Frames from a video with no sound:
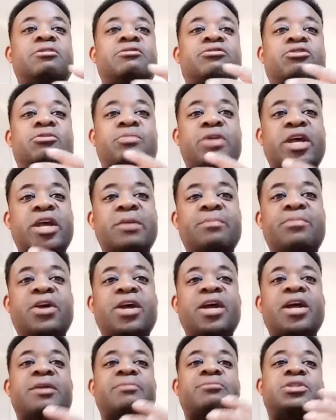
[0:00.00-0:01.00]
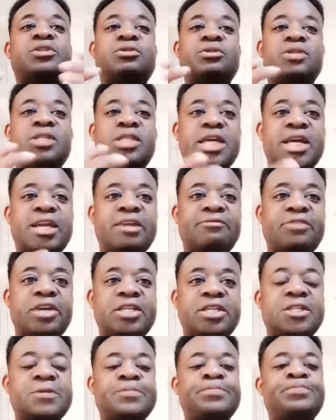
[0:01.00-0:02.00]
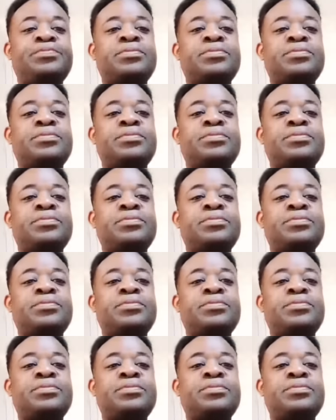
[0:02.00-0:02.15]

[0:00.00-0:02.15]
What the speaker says: From Abraham to David,